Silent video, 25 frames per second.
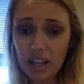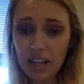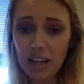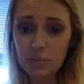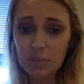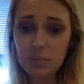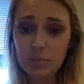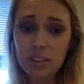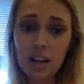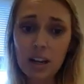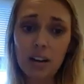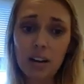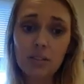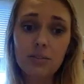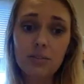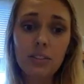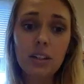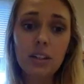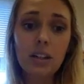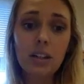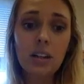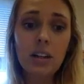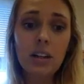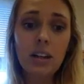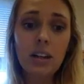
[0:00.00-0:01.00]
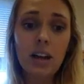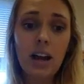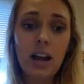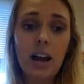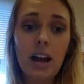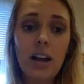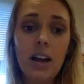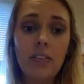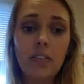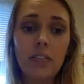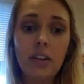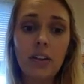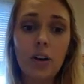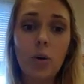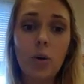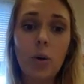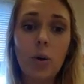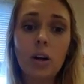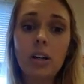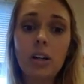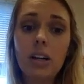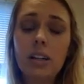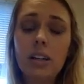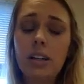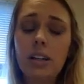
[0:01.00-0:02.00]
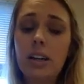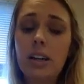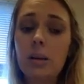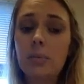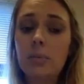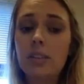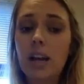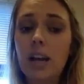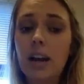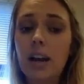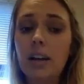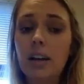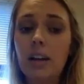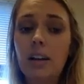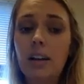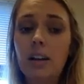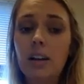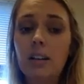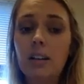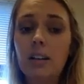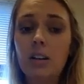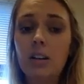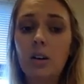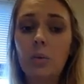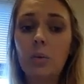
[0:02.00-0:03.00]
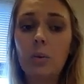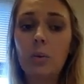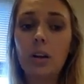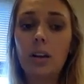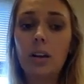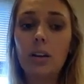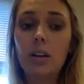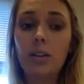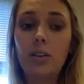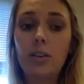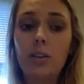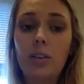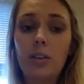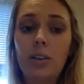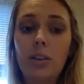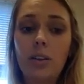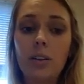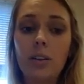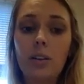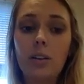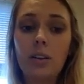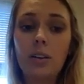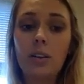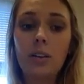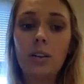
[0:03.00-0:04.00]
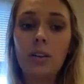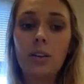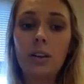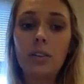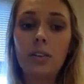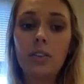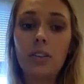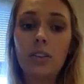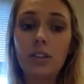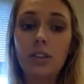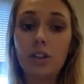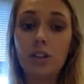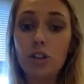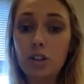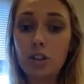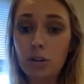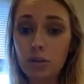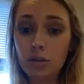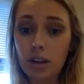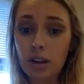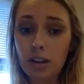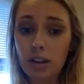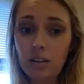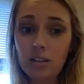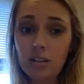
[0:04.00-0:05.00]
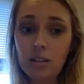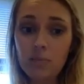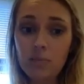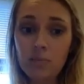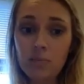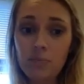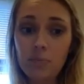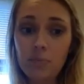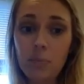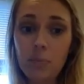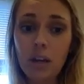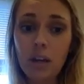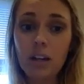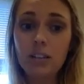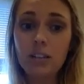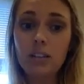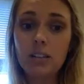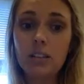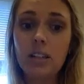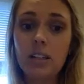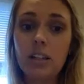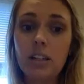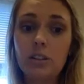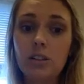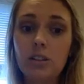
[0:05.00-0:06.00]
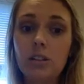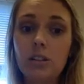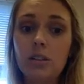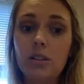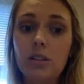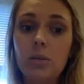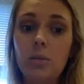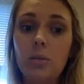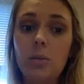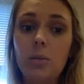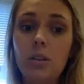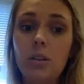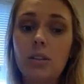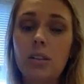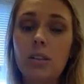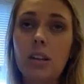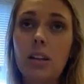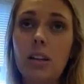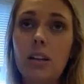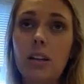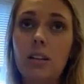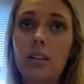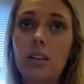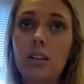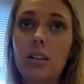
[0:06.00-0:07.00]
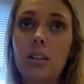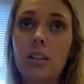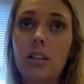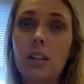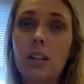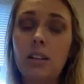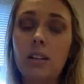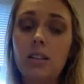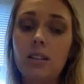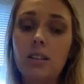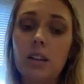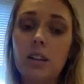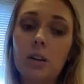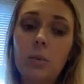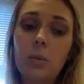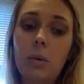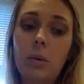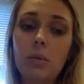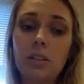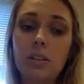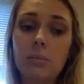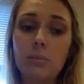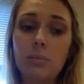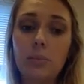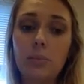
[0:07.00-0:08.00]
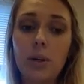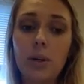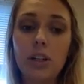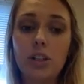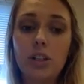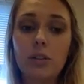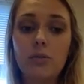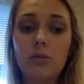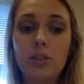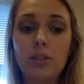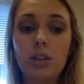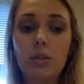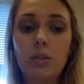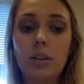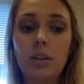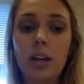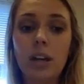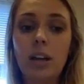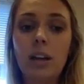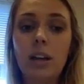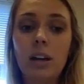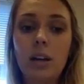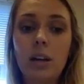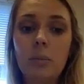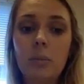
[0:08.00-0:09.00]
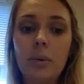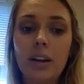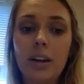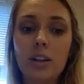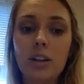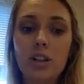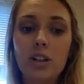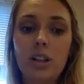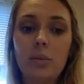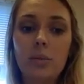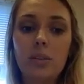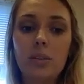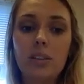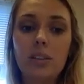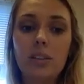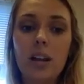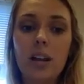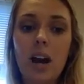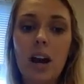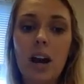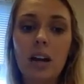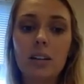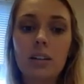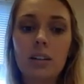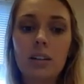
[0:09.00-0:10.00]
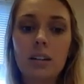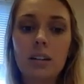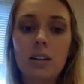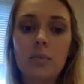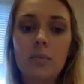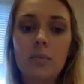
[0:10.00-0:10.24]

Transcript: himself. And the court ended up siding with the student because the teacher was considered what was a breach of duty because she was not